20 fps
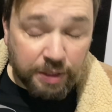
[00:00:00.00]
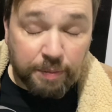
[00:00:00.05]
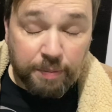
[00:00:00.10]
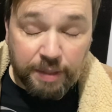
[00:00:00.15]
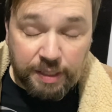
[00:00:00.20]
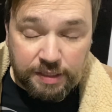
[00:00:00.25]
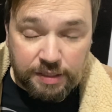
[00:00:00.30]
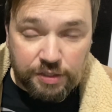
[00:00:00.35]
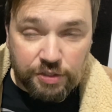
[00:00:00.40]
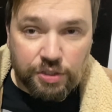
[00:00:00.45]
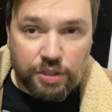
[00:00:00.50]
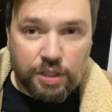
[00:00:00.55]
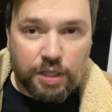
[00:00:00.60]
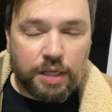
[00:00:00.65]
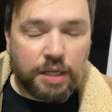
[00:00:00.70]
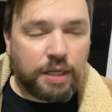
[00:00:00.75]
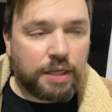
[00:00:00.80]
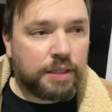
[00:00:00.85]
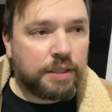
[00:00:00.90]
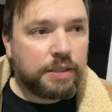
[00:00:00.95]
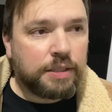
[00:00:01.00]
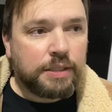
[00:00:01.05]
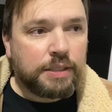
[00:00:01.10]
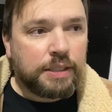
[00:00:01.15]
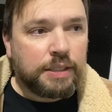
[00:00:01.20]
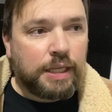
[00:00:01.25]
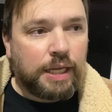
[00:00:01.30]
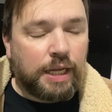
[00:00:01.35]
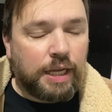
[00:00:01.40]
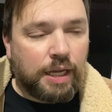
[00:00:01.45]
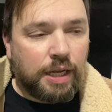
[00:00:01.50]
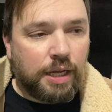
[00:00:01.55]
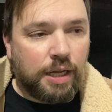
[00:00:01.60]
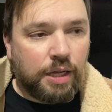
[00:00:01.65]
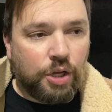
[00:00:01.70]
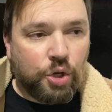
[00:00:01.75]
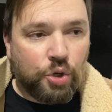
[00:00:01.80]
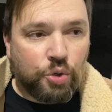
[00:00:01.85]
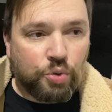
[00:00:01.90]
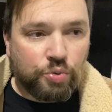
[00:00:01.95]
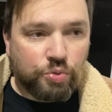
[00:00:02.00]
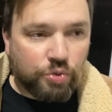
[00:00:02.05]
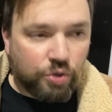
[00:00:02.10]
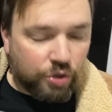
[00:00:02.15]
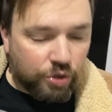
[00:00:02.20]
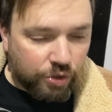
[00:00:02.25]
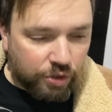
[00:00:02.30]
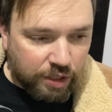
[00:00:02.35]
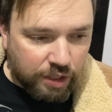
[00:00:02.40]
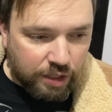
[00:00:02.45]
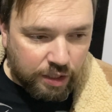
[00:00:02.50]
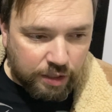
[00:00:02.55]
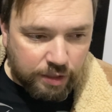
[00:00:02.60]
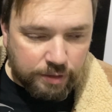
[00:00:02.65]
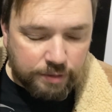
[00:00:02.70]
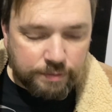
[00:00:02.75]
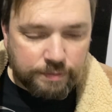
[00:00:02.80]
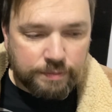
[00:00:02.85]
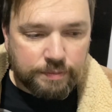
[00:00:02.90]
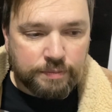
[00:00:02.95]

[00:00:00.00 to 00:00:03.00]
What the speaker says: Messenger, Aurora,